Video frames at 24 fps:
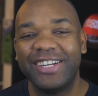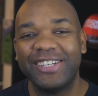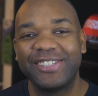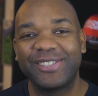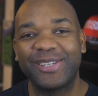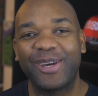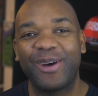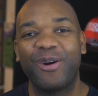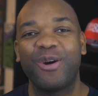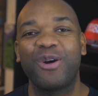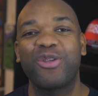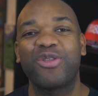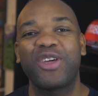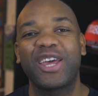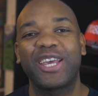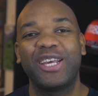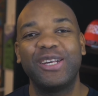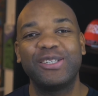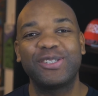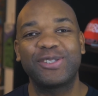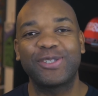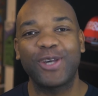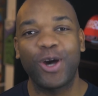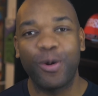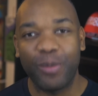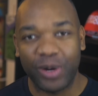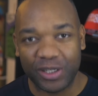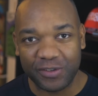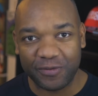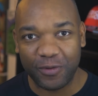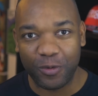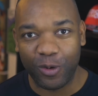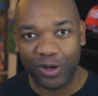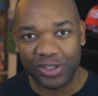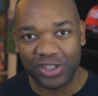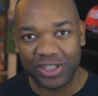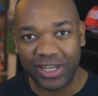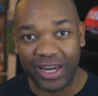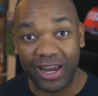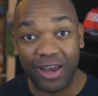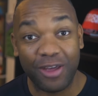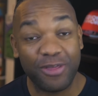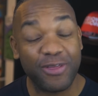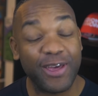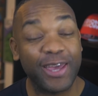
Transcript: So thank you so much for watching.